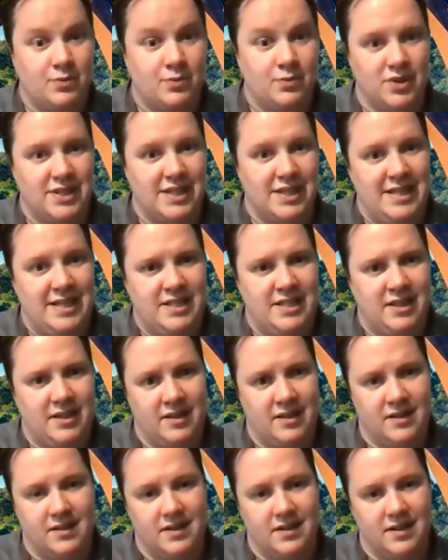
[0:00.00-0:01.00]
what's easier,
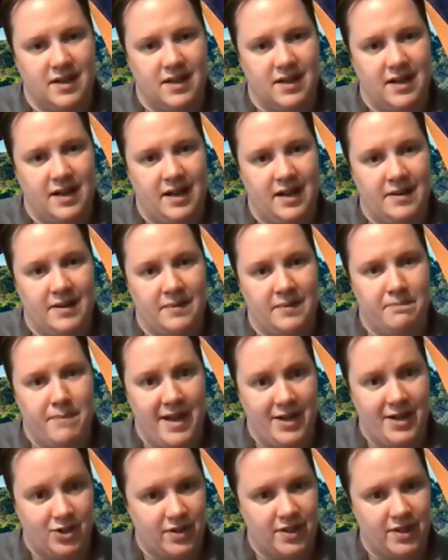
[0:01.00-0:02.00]
and
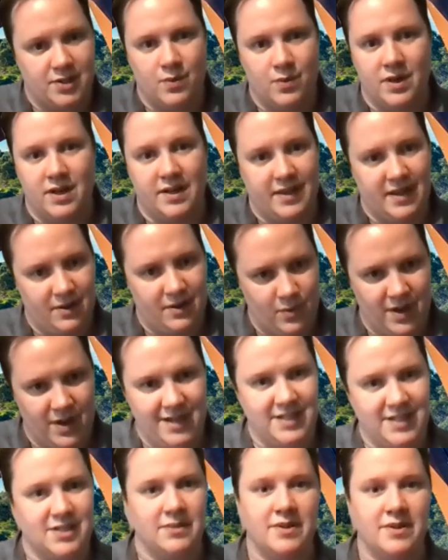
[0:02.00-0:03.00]
metrics work that way.
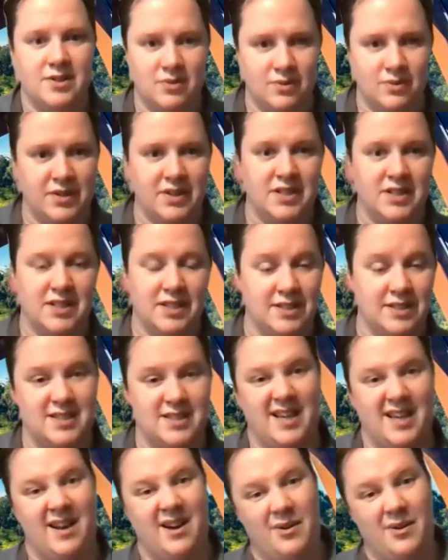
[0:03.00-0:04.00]
So it's all these things
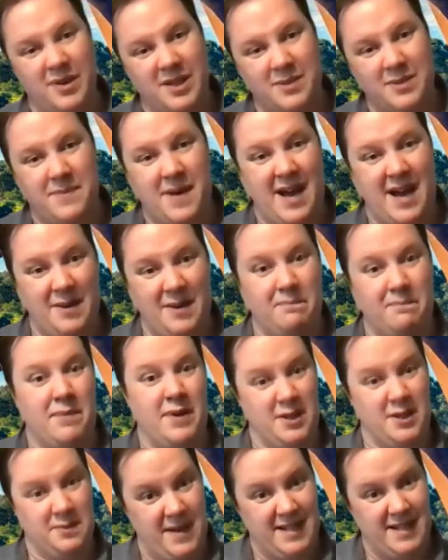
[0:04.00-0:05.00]
saying, oh, it is bad, but
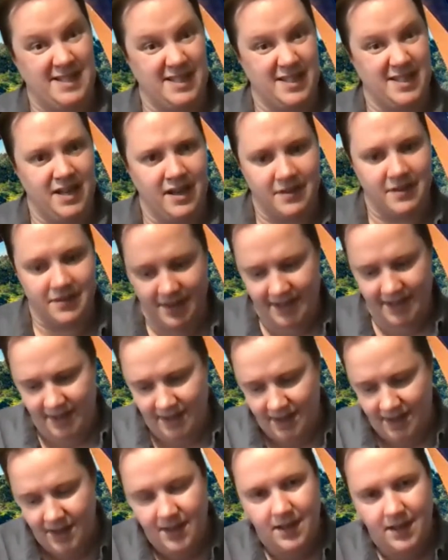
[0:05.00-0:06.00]
it's better than nothing.
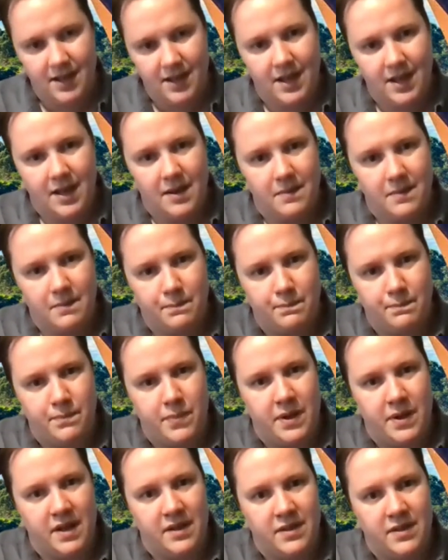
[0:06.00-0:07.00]

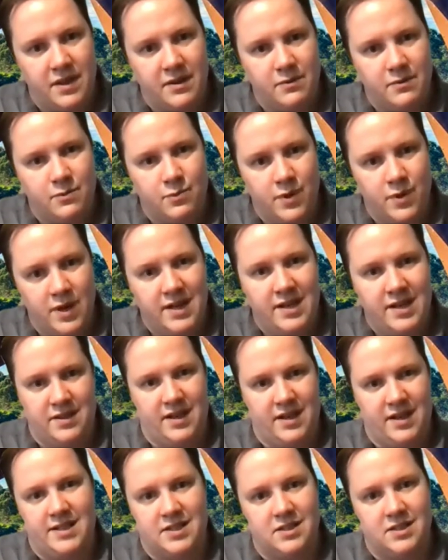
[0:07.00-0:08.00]
But I think really the
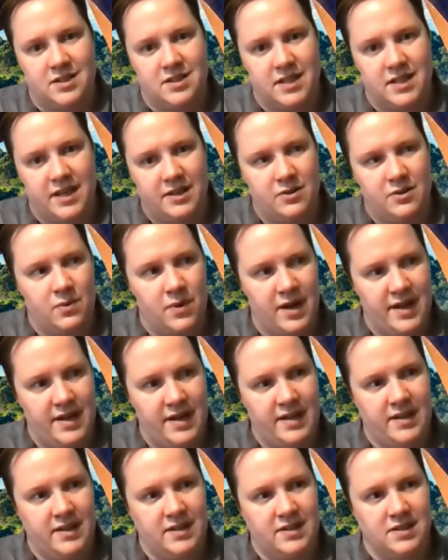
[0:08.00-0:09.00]
lesson to take away
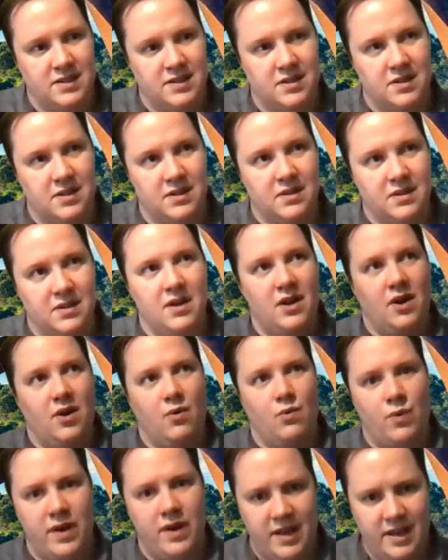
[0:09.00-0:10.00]
is that
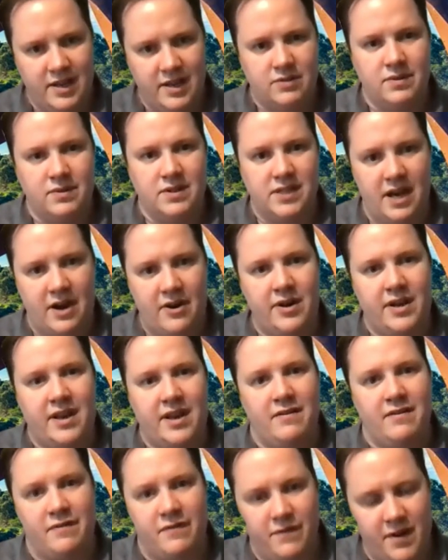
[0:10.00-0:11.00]
we need to
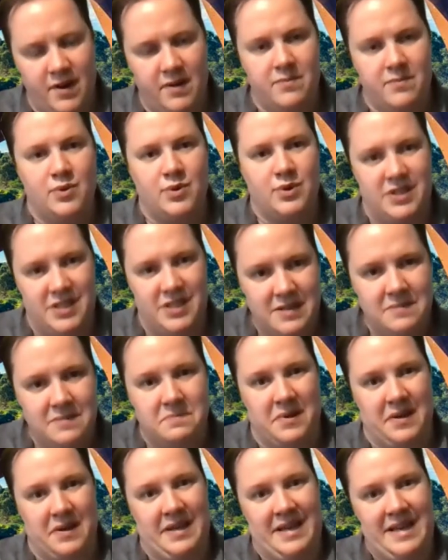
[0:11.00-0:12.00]
interrogate far more
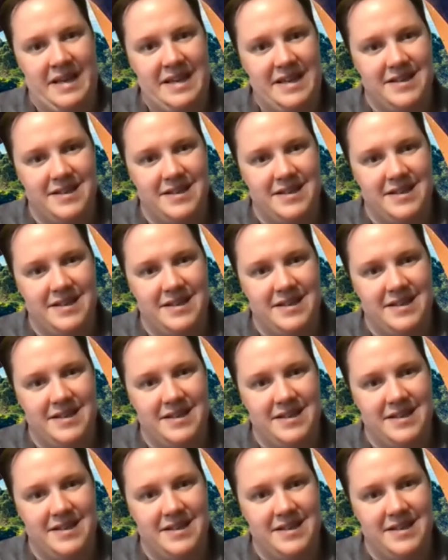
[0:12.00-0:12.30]
deeply